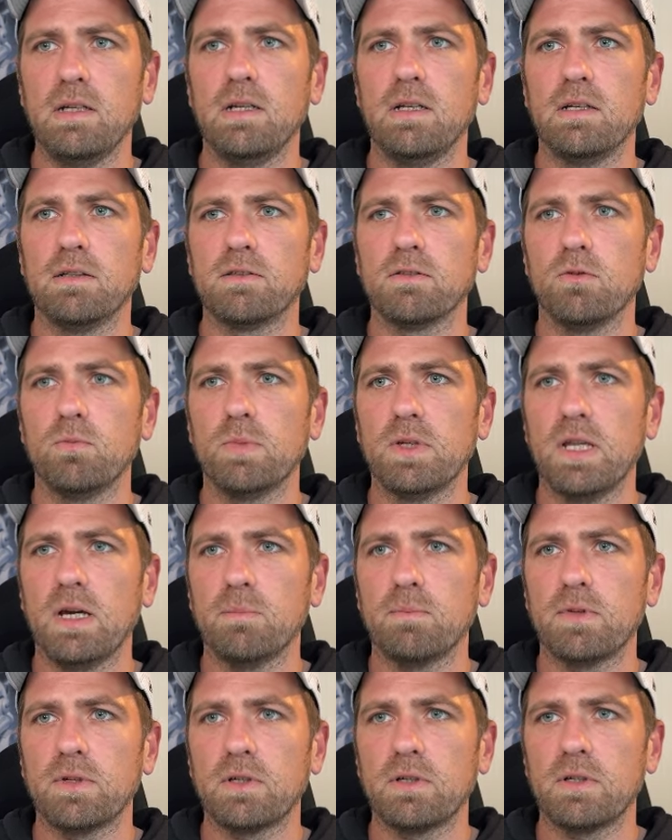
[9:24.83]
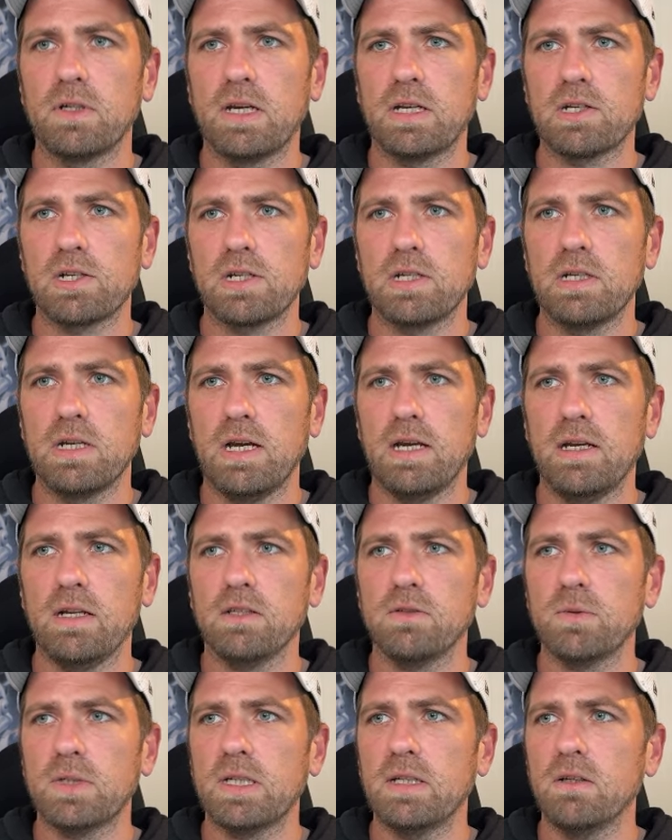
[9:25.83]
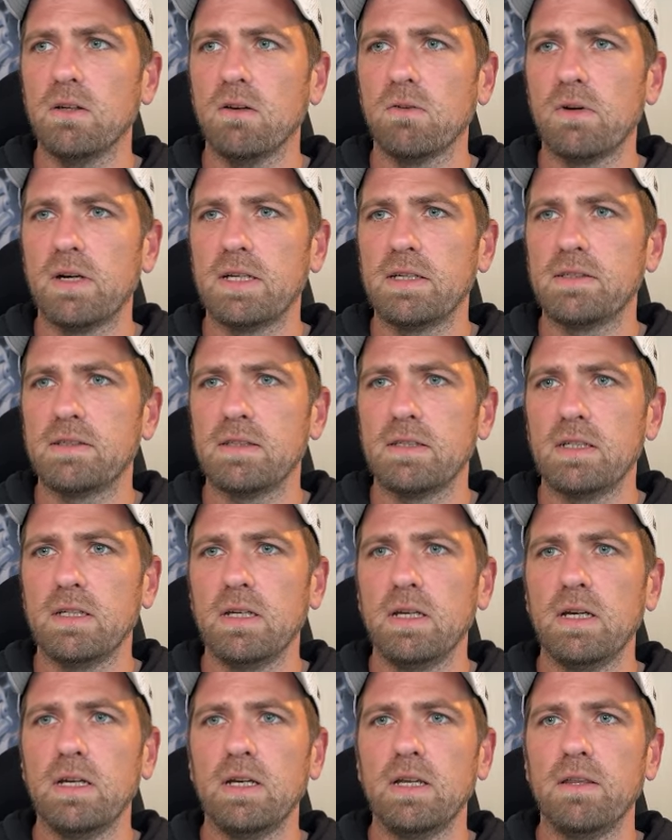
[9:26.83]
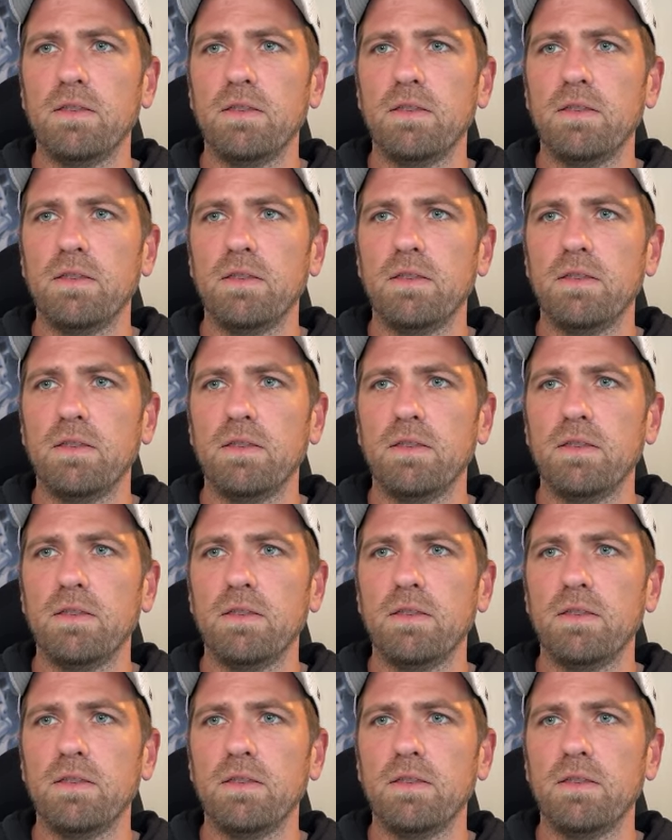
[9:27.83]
Let's open up the connection, and as we can already see,